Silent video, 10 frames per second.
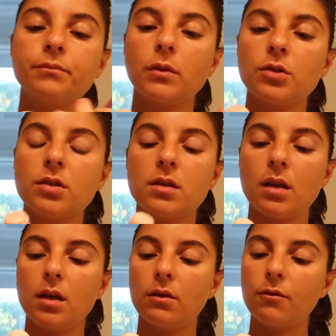which is
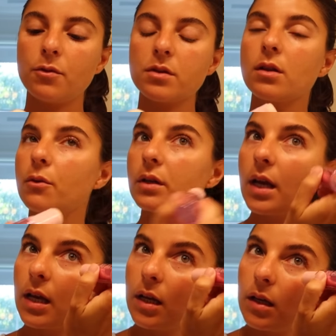the Rose Glow and
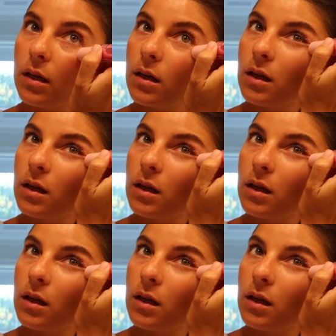Get It.